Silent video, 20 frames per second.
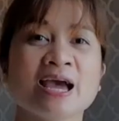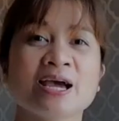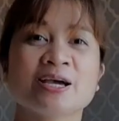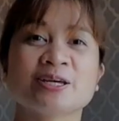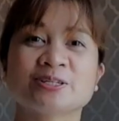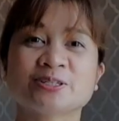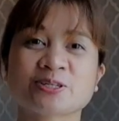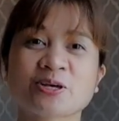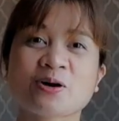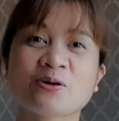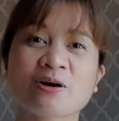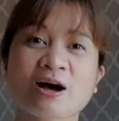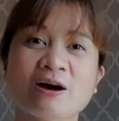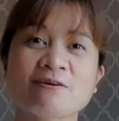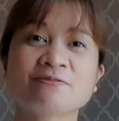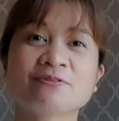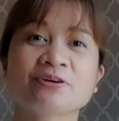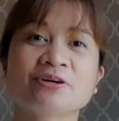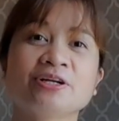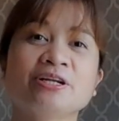So,
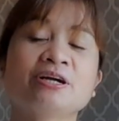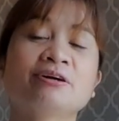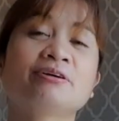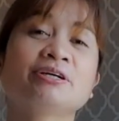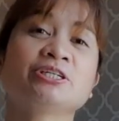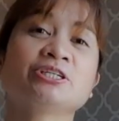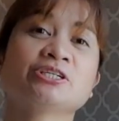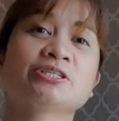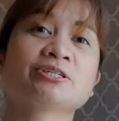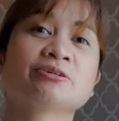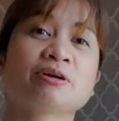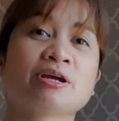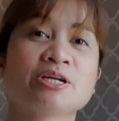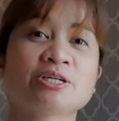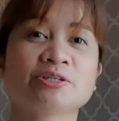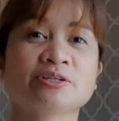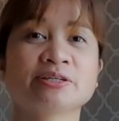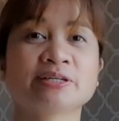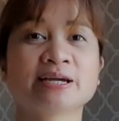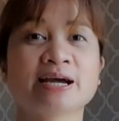after ng
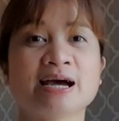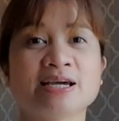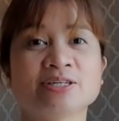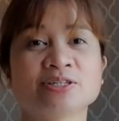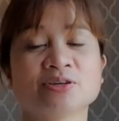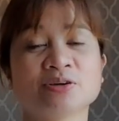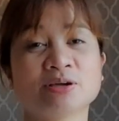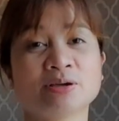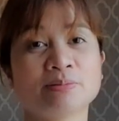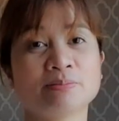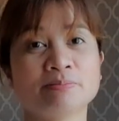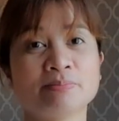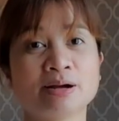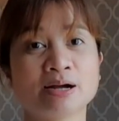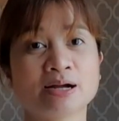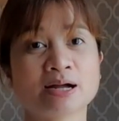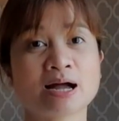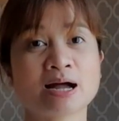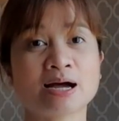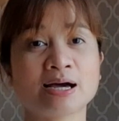registration, guys,
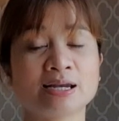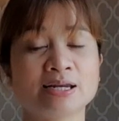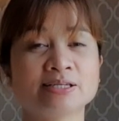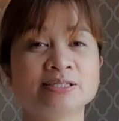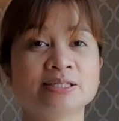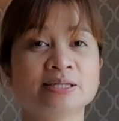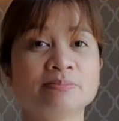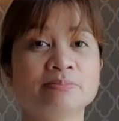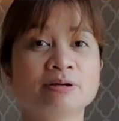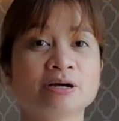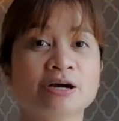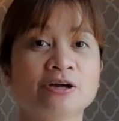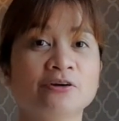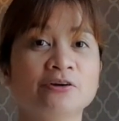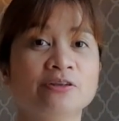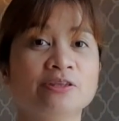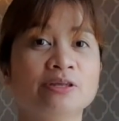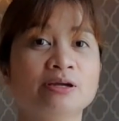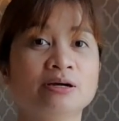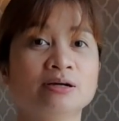makaka-receive
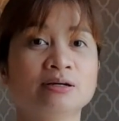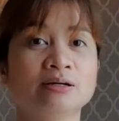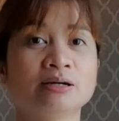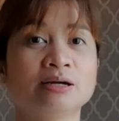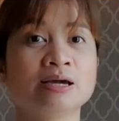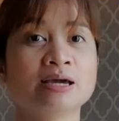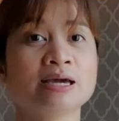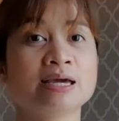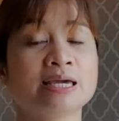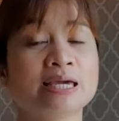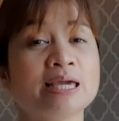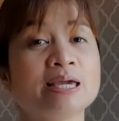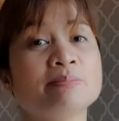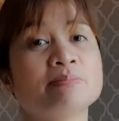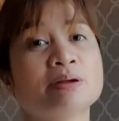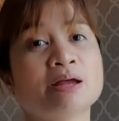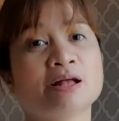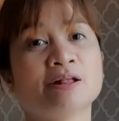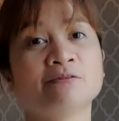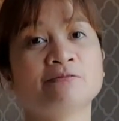kayo ng
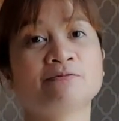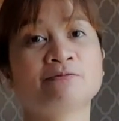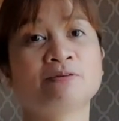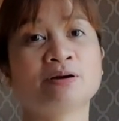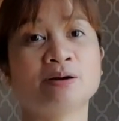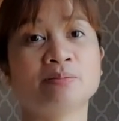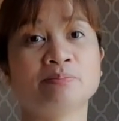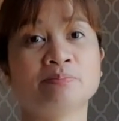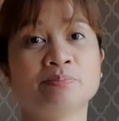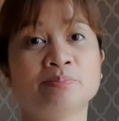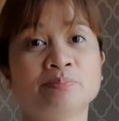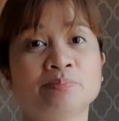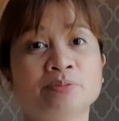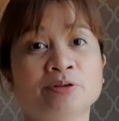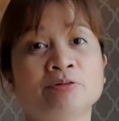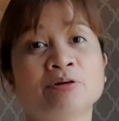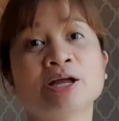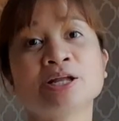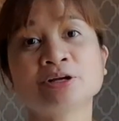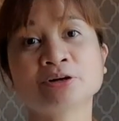email from
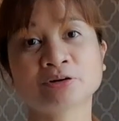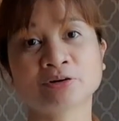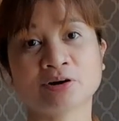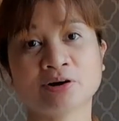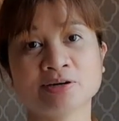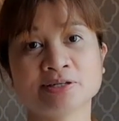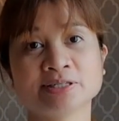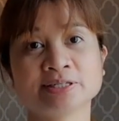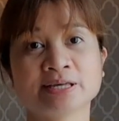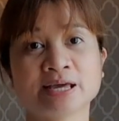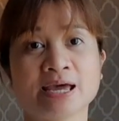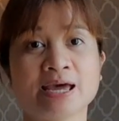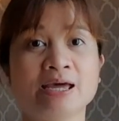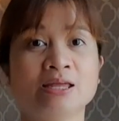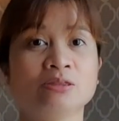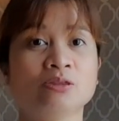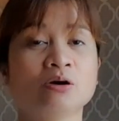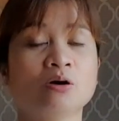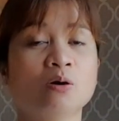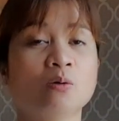Red Cross
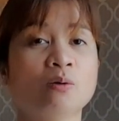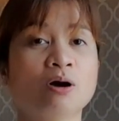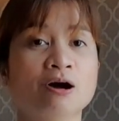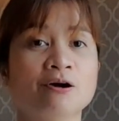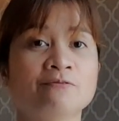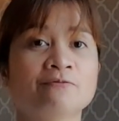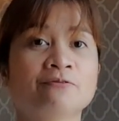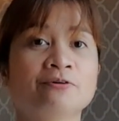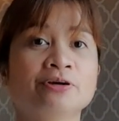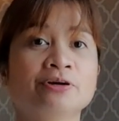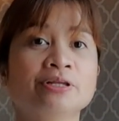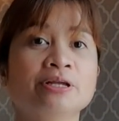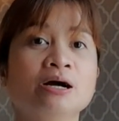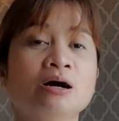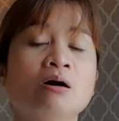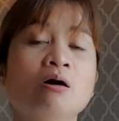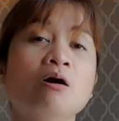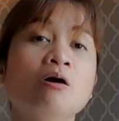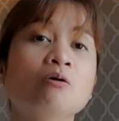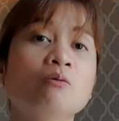and OWA. For
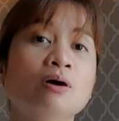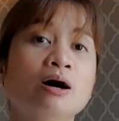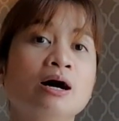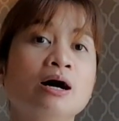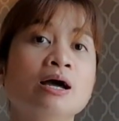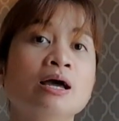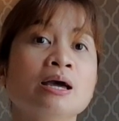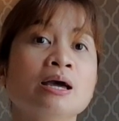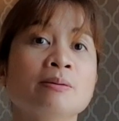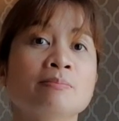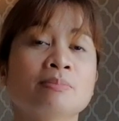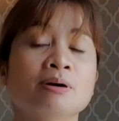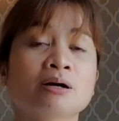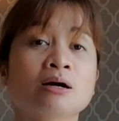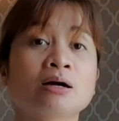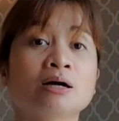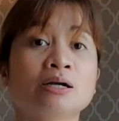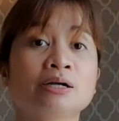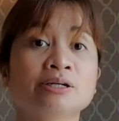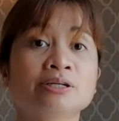the OWA,
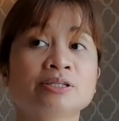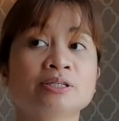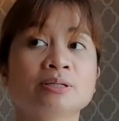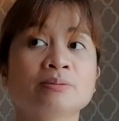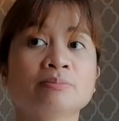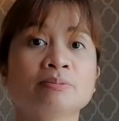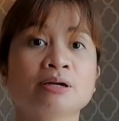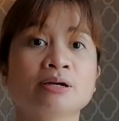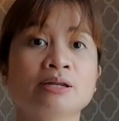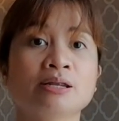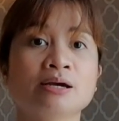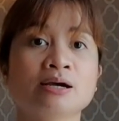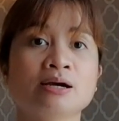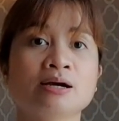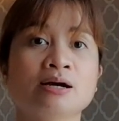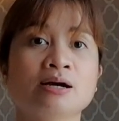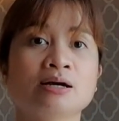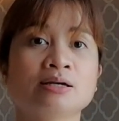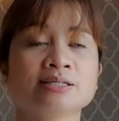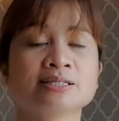makaka-receive ka
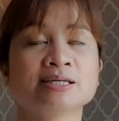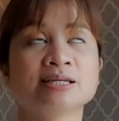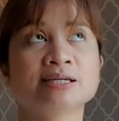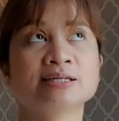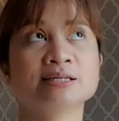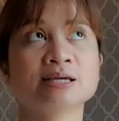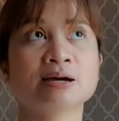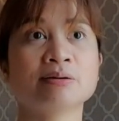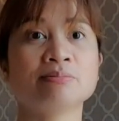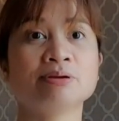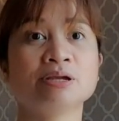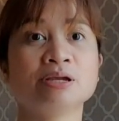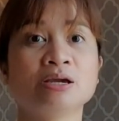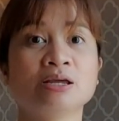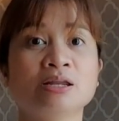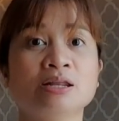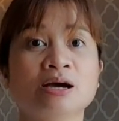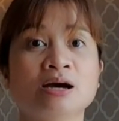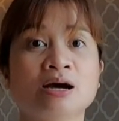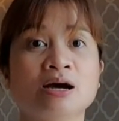na, sinasabi
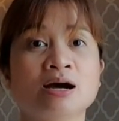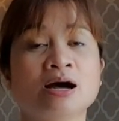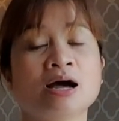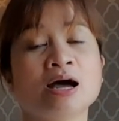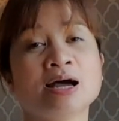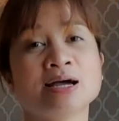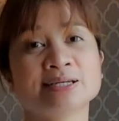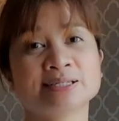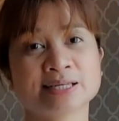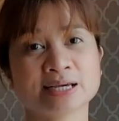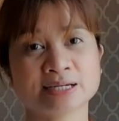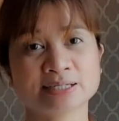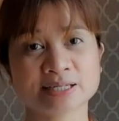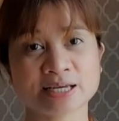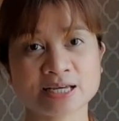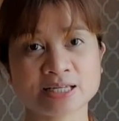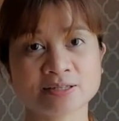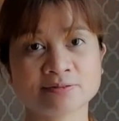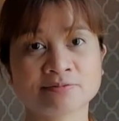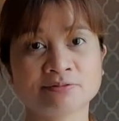niya na
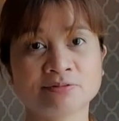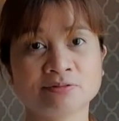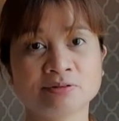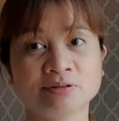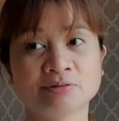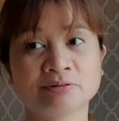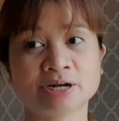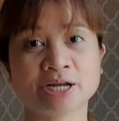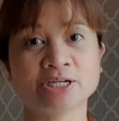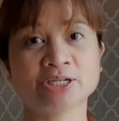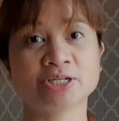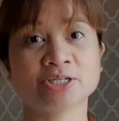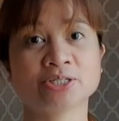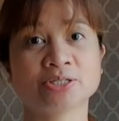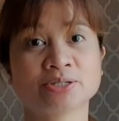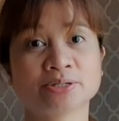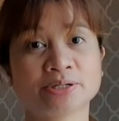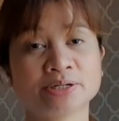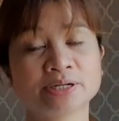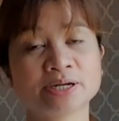successful
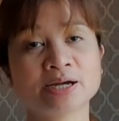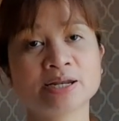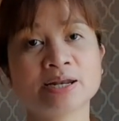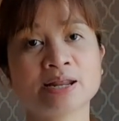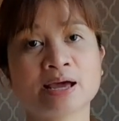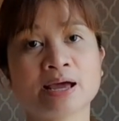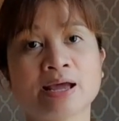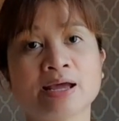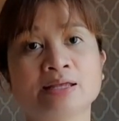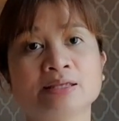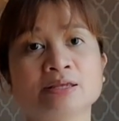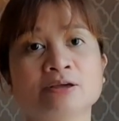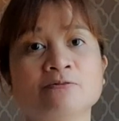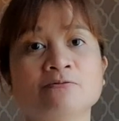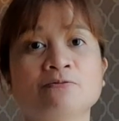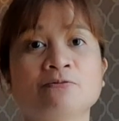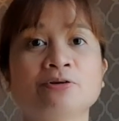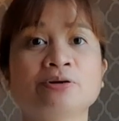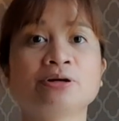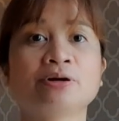registered ka na. And
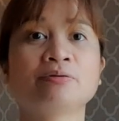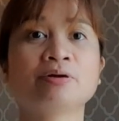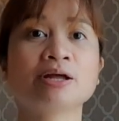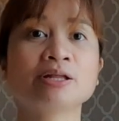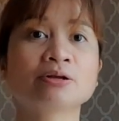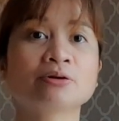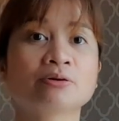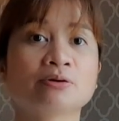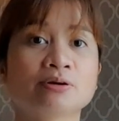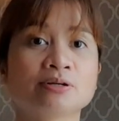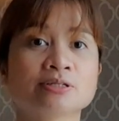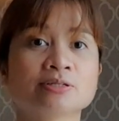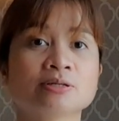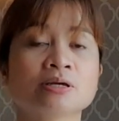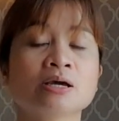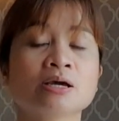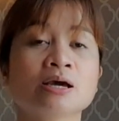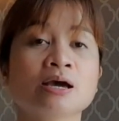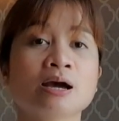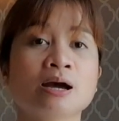then for the Red Cross,
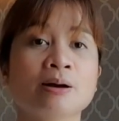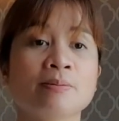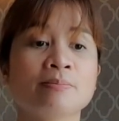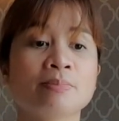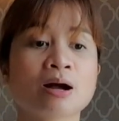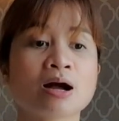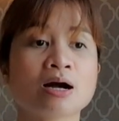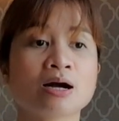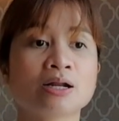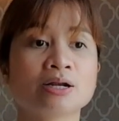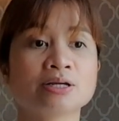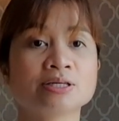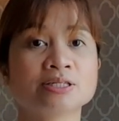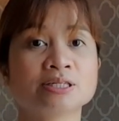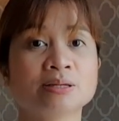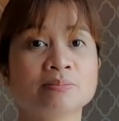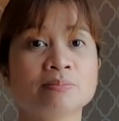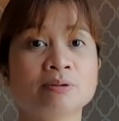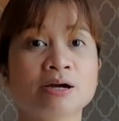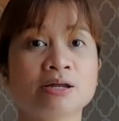
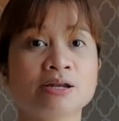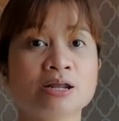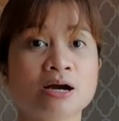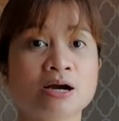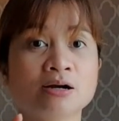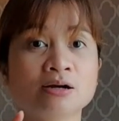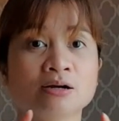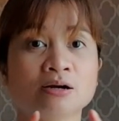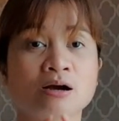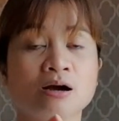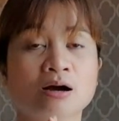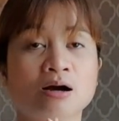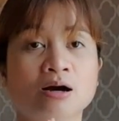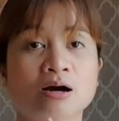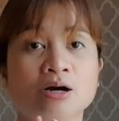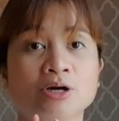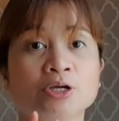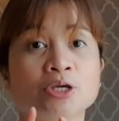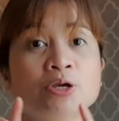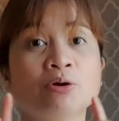makaka-receive ka ng
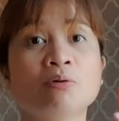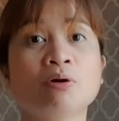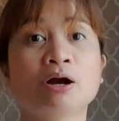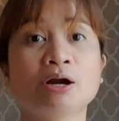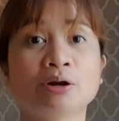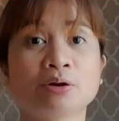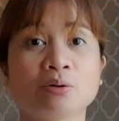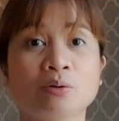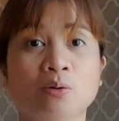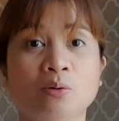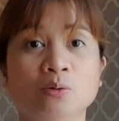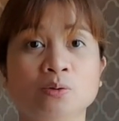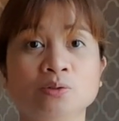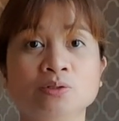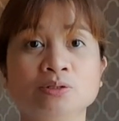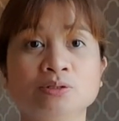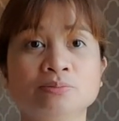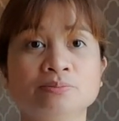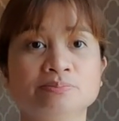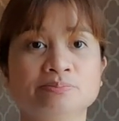QR
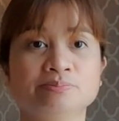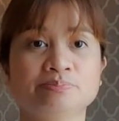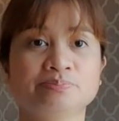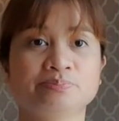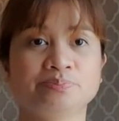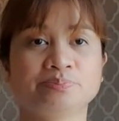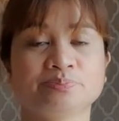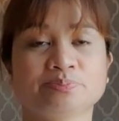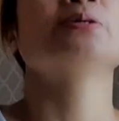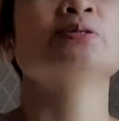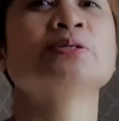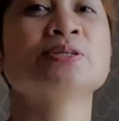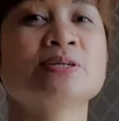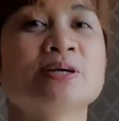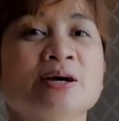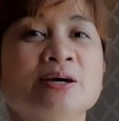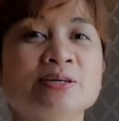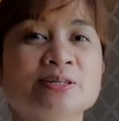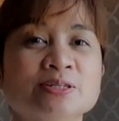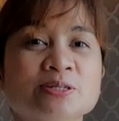code.
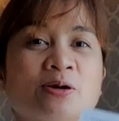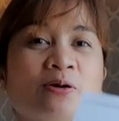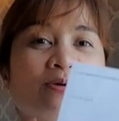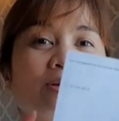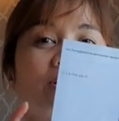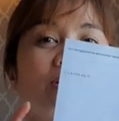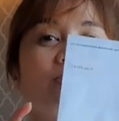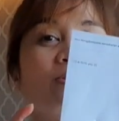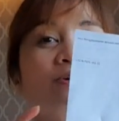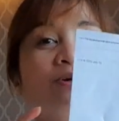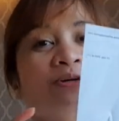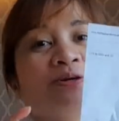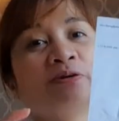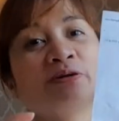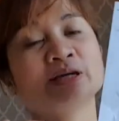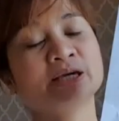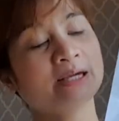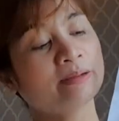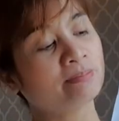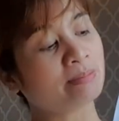So, ito
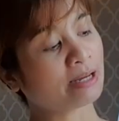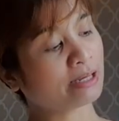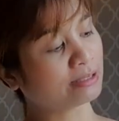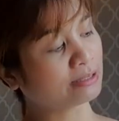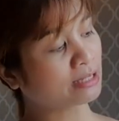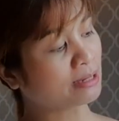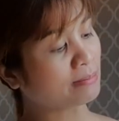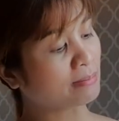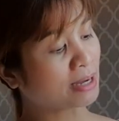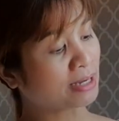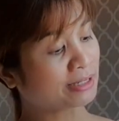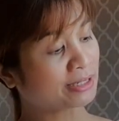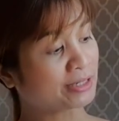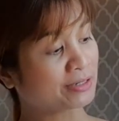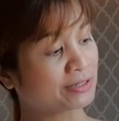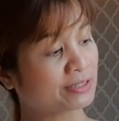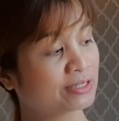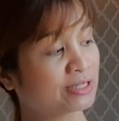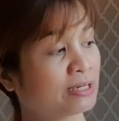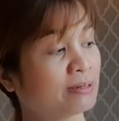yung email na
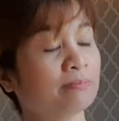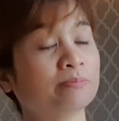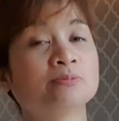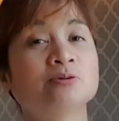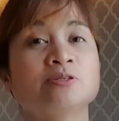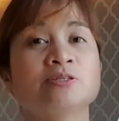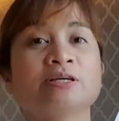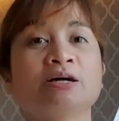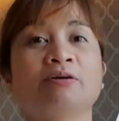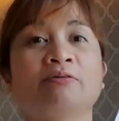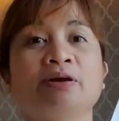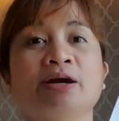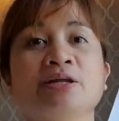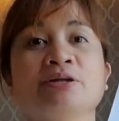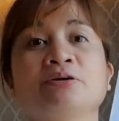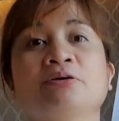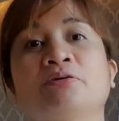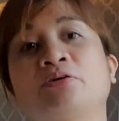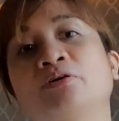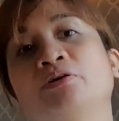marireceive mo sa
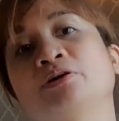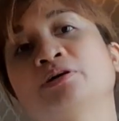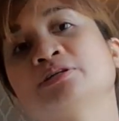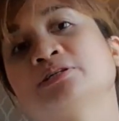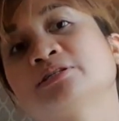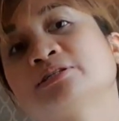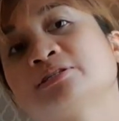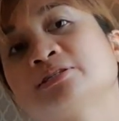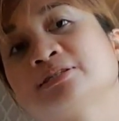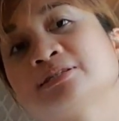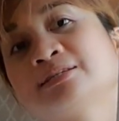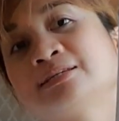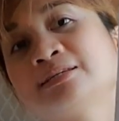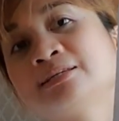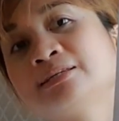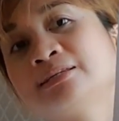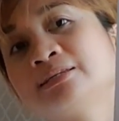Red Cross.